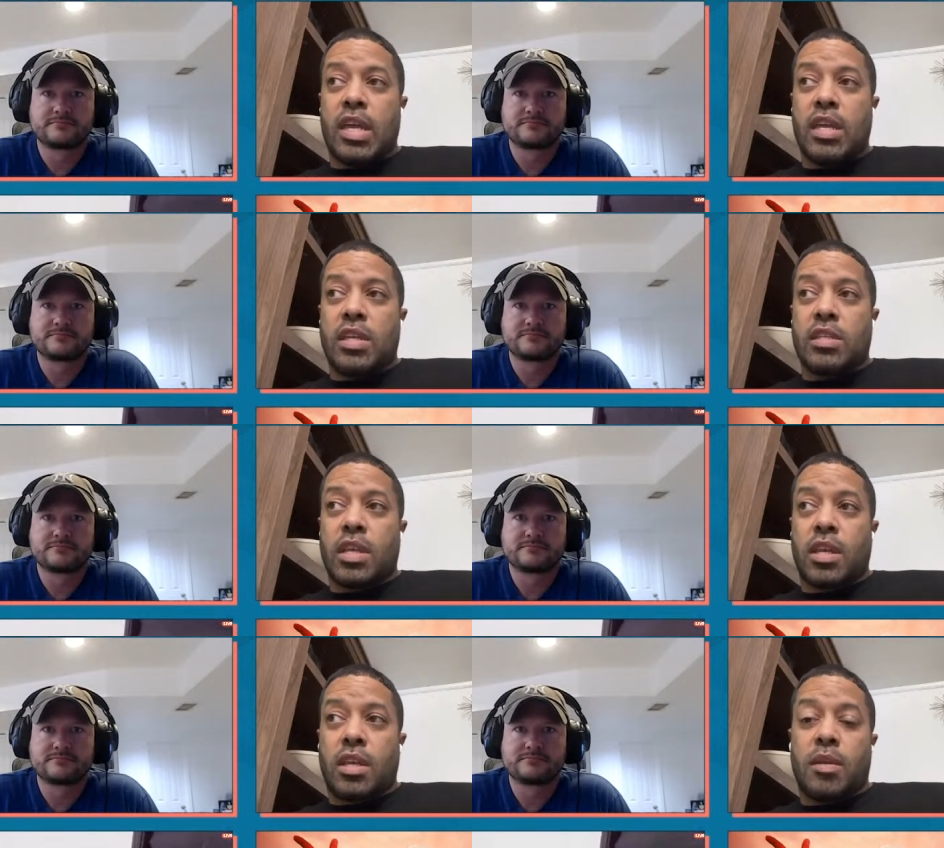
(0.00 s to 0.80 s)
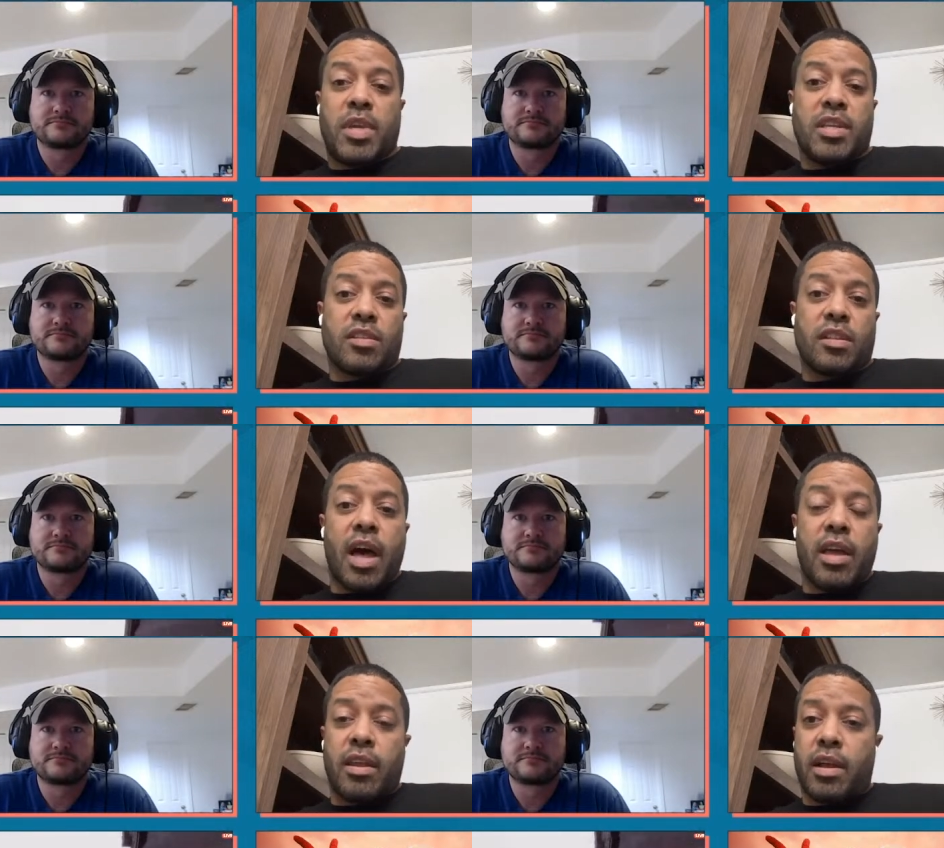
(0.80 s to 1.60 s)
Speaker 1: is it means a
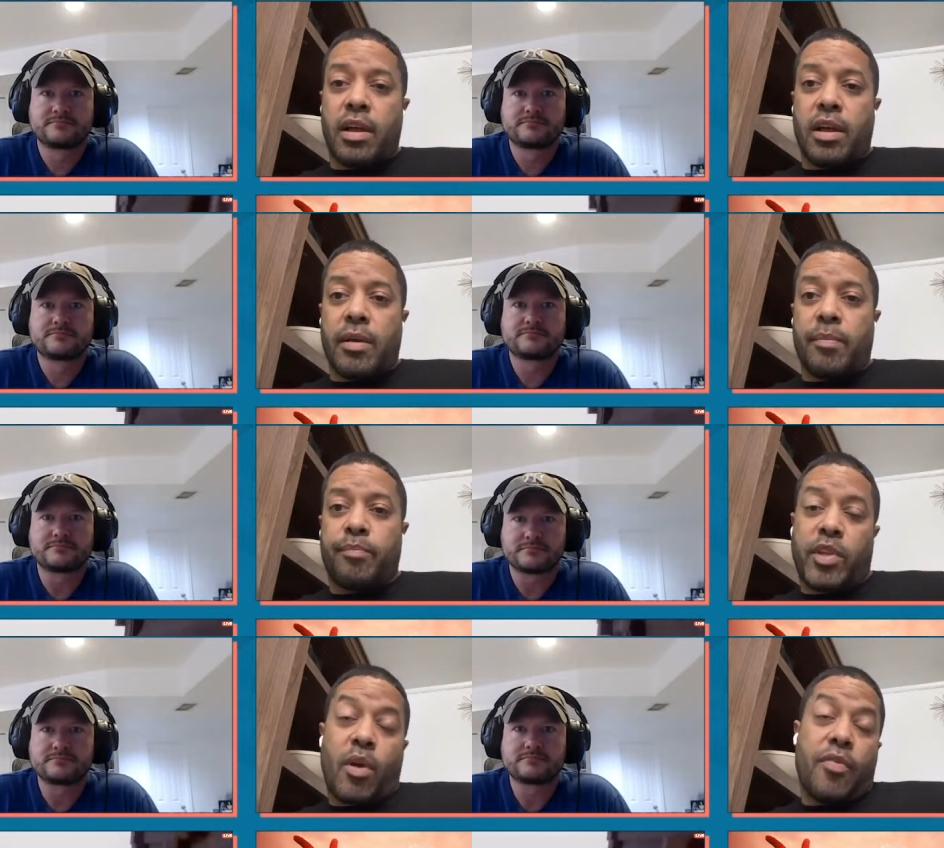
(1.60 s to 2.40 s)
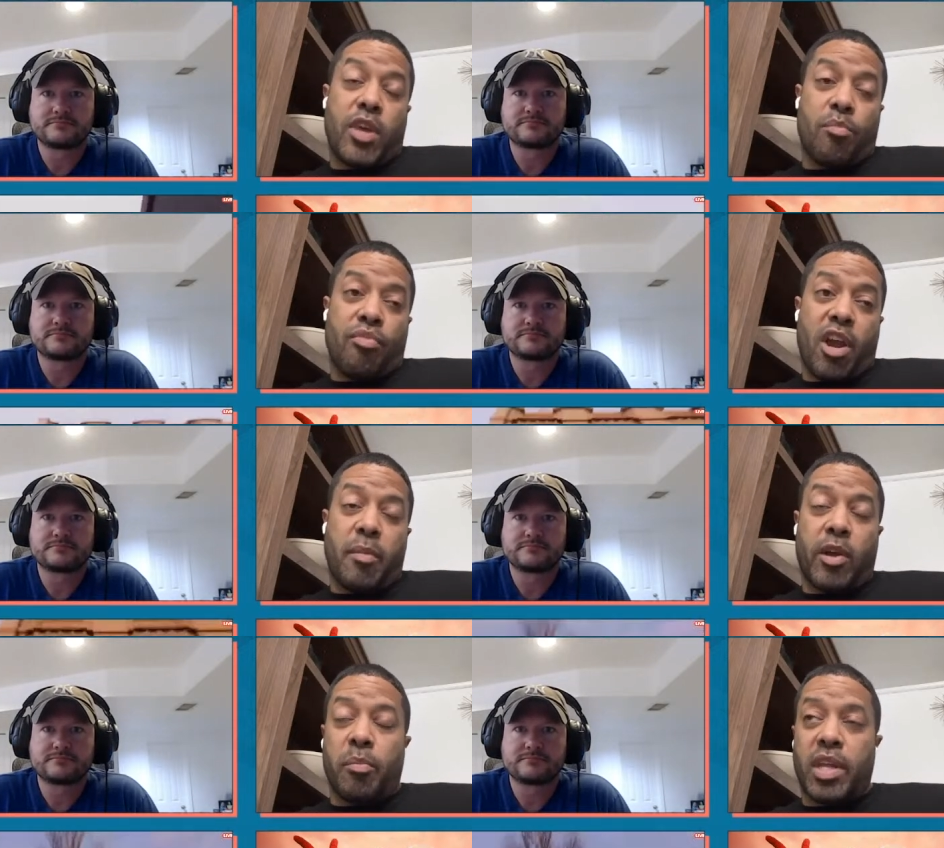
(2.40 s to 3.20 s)
lot. Uh, you know, I think
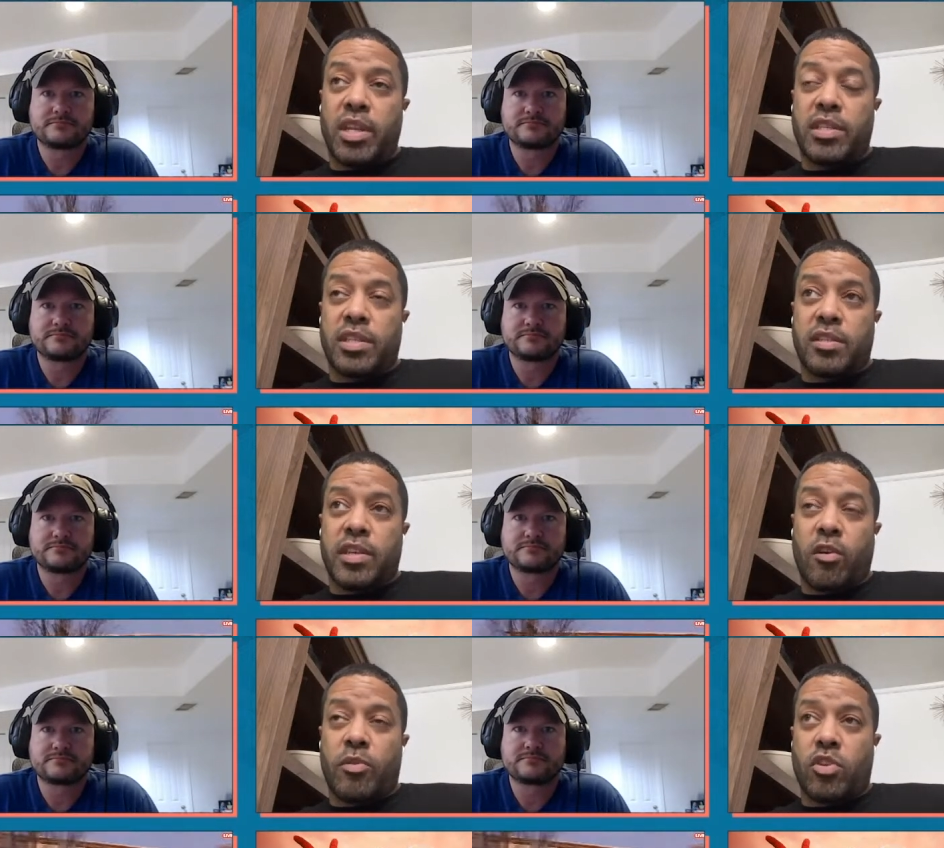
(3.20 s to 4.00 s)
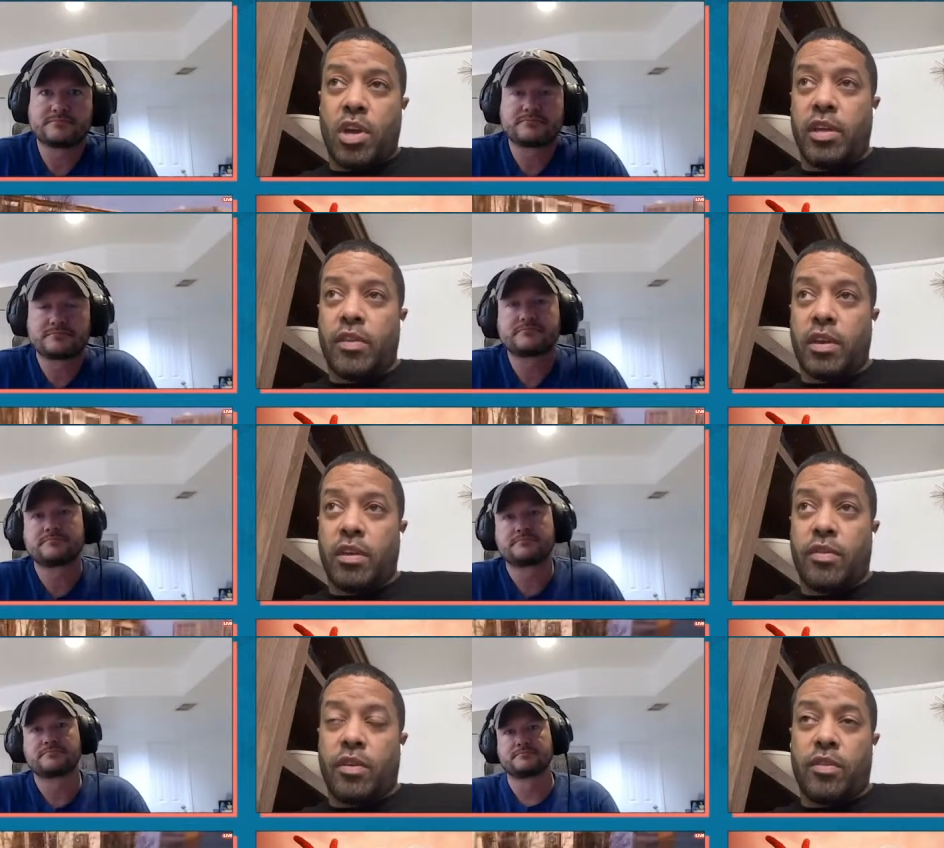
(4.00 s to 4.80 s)
Brian Michael Bendis and Sara Pichelli,
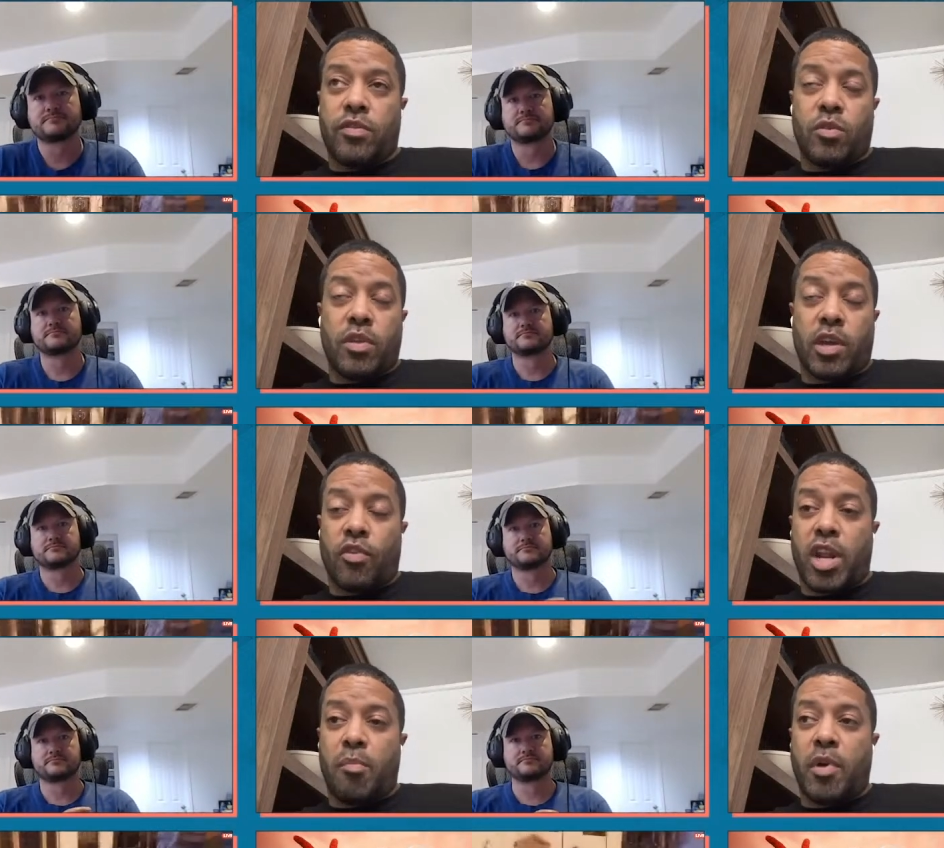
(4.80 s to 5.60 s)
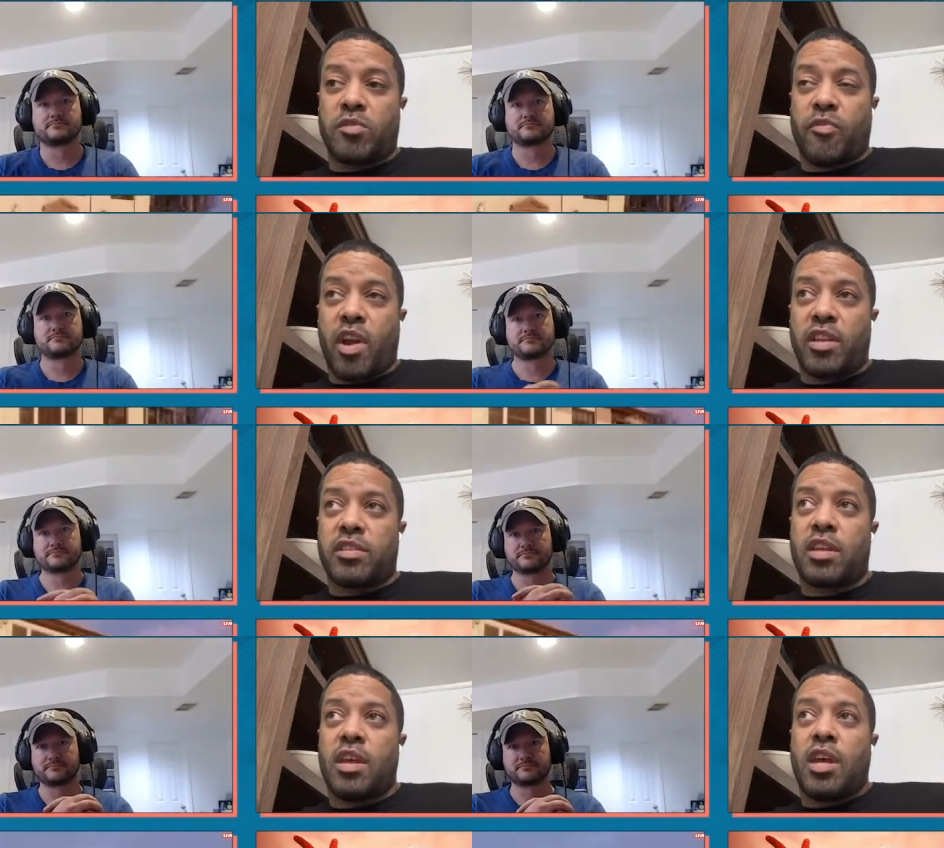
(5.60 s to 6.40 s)
the the two that created Miles
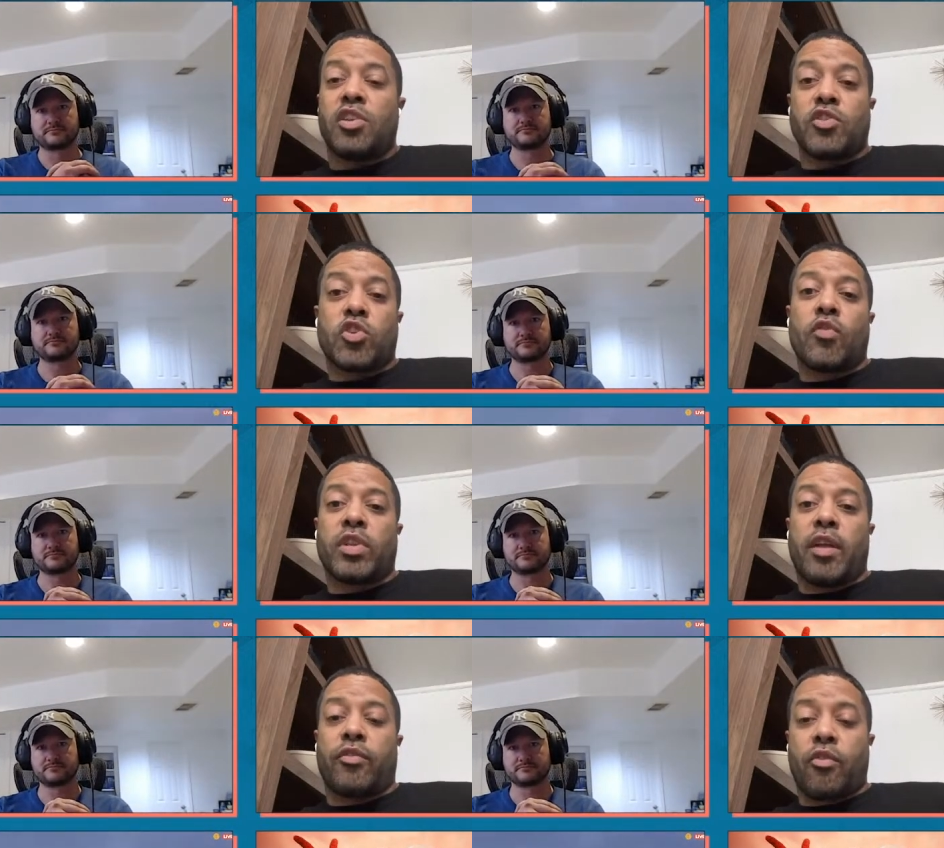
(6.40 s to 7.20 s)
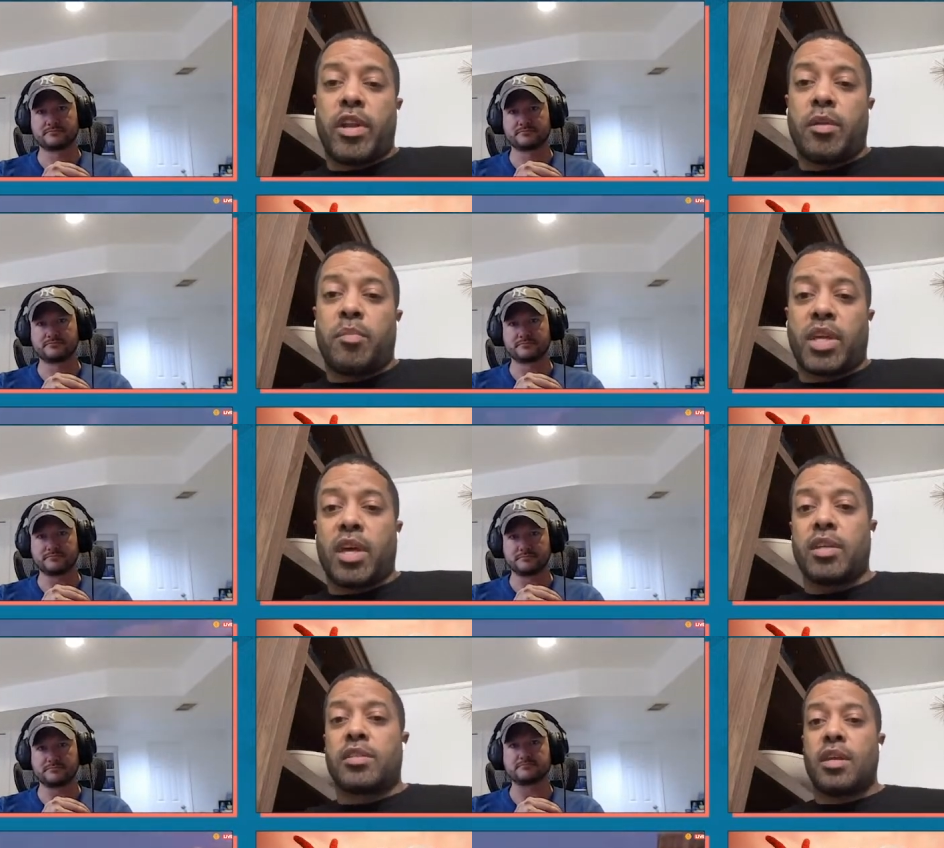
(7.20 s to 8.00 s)
Morales, deserve a lot of credit
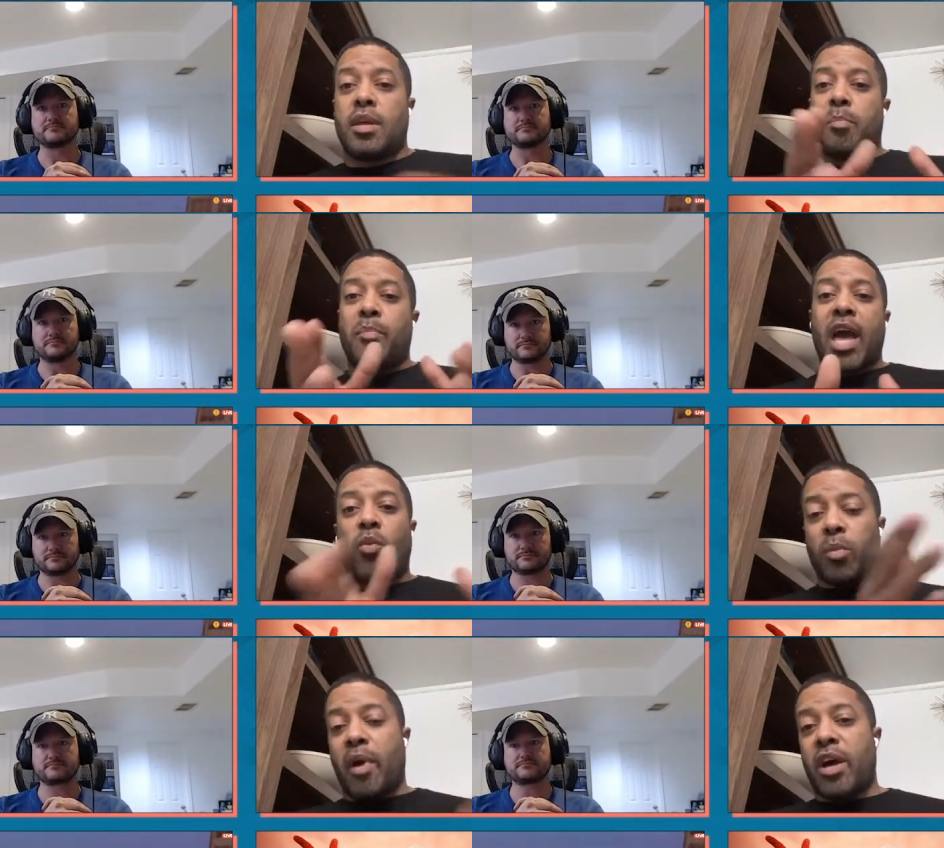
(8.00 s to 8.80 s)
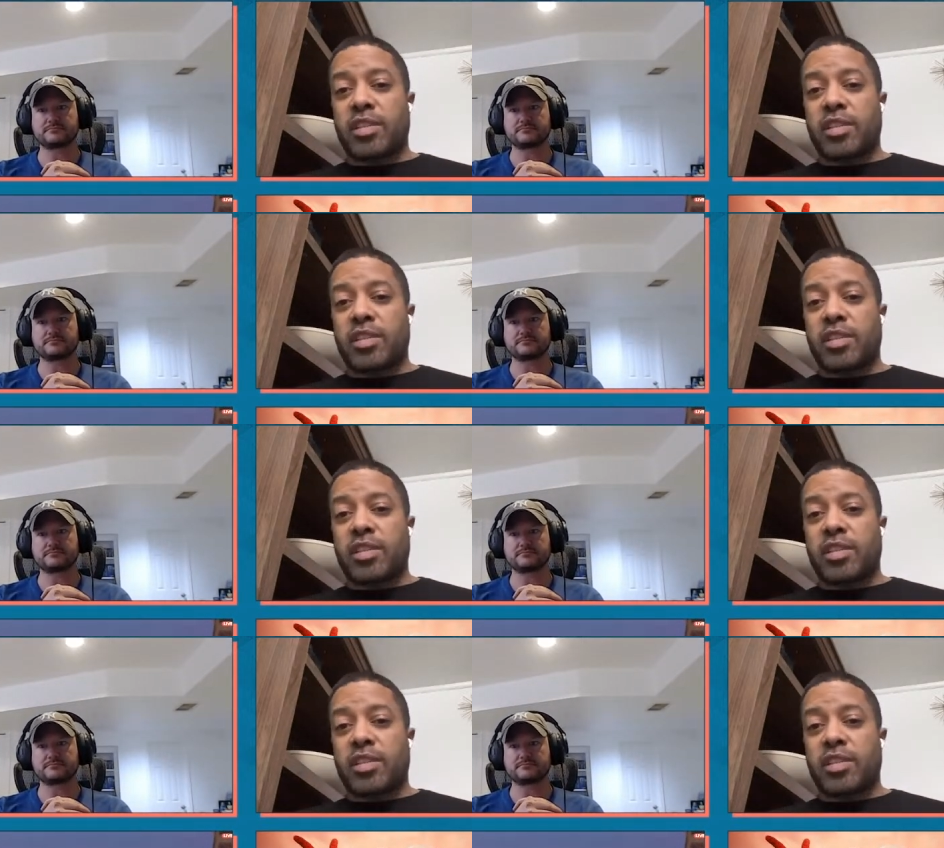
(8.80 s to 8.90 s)
because back when